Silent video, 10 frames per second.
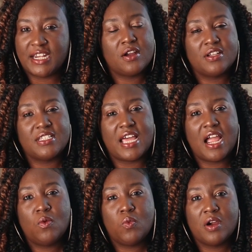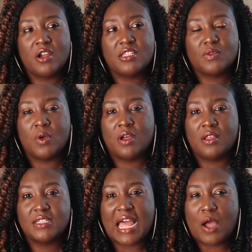Her exact words
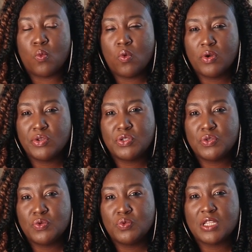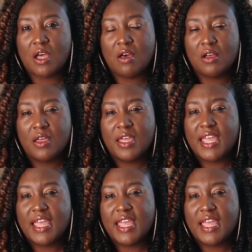was, I want to talk